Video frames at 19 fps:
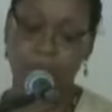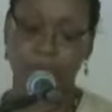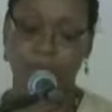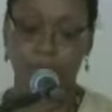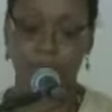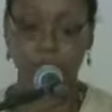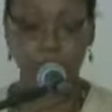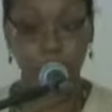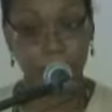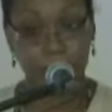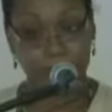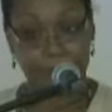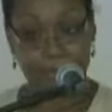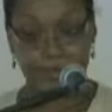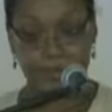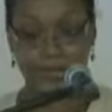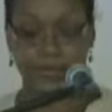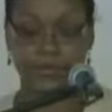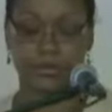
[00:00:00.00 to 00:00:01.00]
of
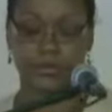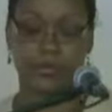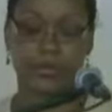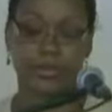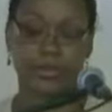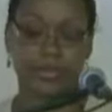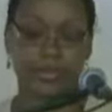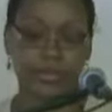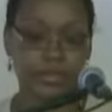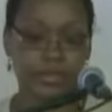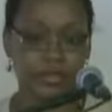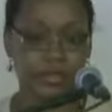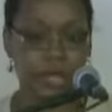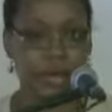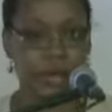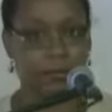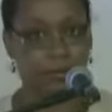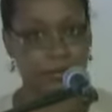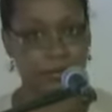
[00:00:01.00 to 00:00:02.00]
Illuminate, which is
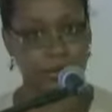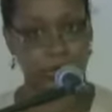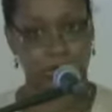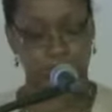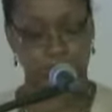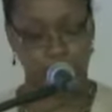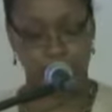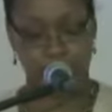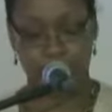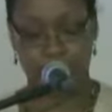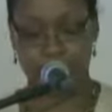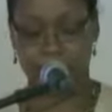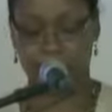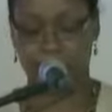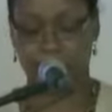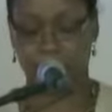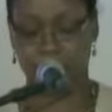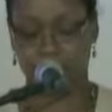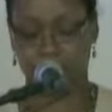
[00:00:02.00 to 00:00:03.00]
sort of, I
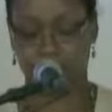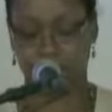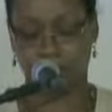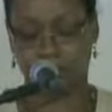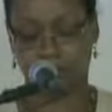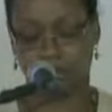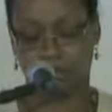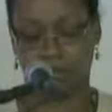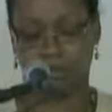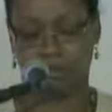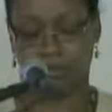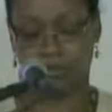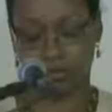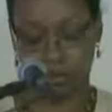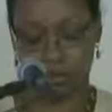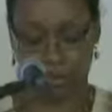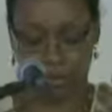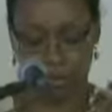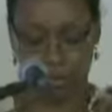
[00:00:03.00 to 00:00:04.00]
said, the
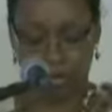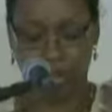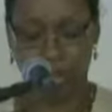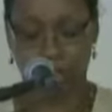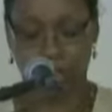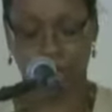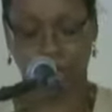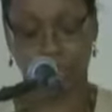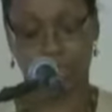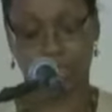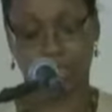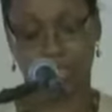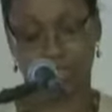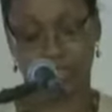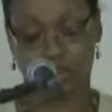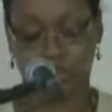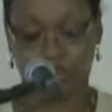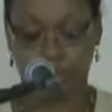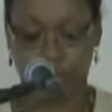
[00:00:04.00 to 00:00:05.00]

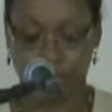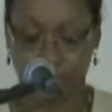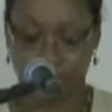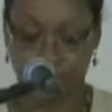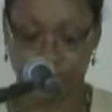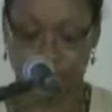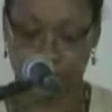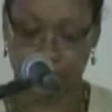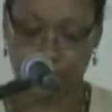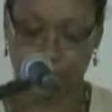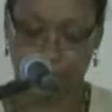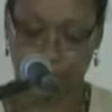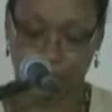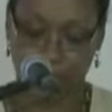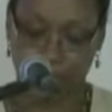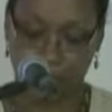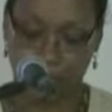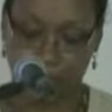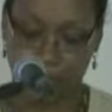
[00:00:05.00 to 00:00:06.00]
raison d'etre for
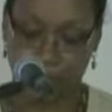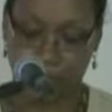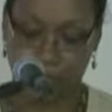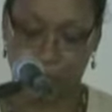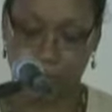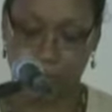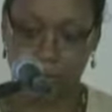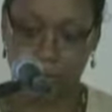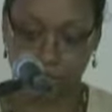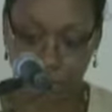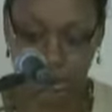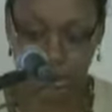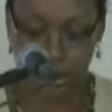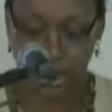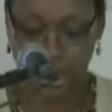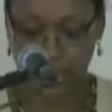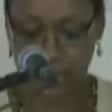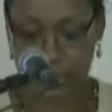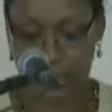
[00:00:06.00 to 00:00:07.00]
Patricia
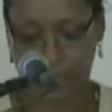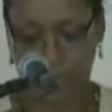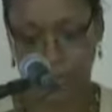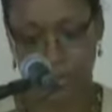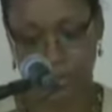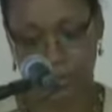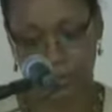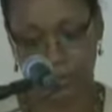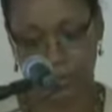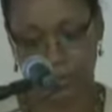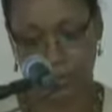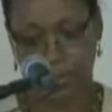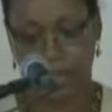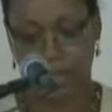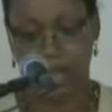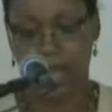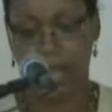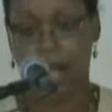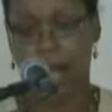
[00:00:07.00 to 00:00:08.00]
asking me to speak.
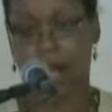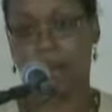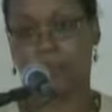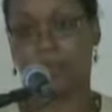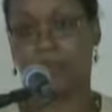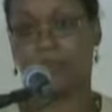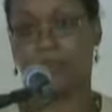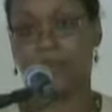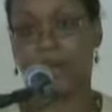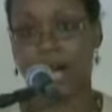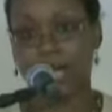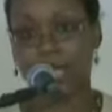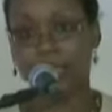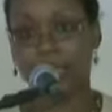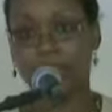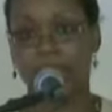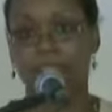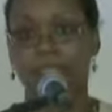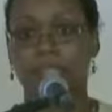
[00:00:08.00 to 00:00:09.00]
The
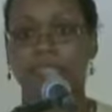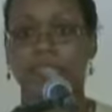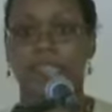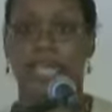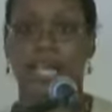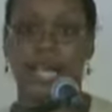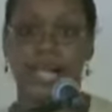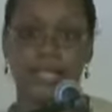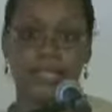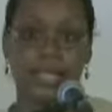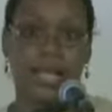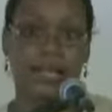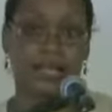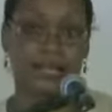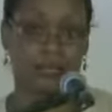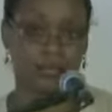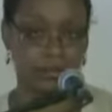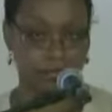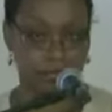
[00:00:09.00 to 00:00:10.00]
faculty
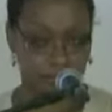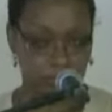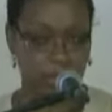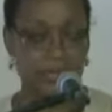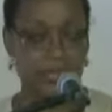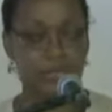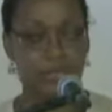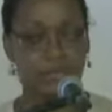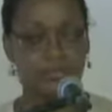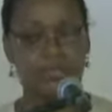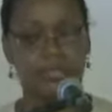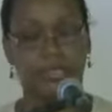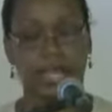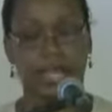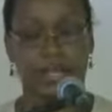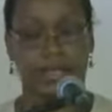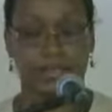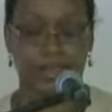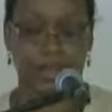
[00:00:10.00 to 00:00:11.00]
this current
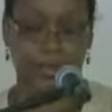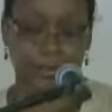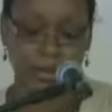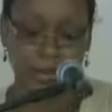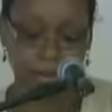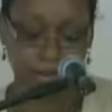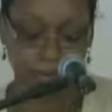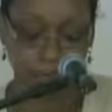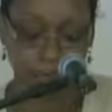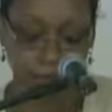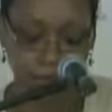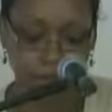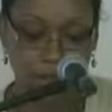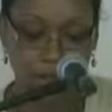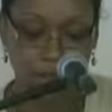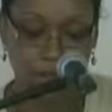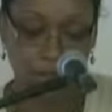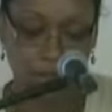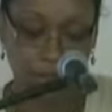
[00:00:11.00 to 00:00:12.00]
academic year,
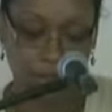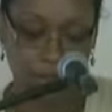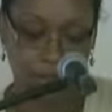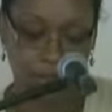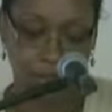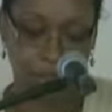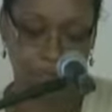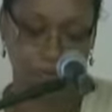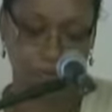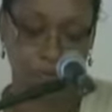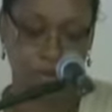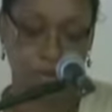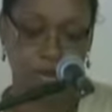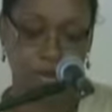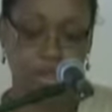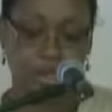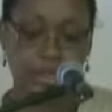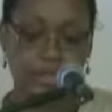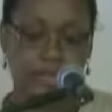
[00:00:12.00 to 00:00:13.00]
Faculty of
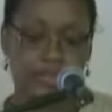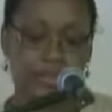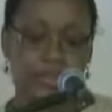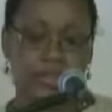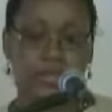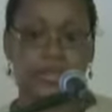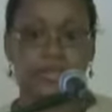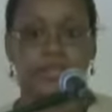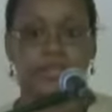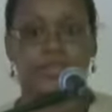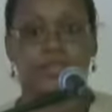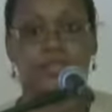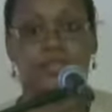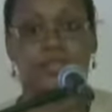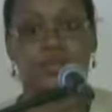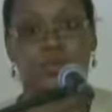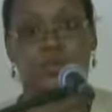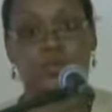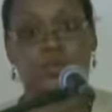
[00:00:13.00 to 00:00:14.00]
Law, took a
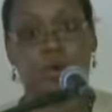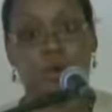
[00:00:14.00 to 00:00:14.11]
decision to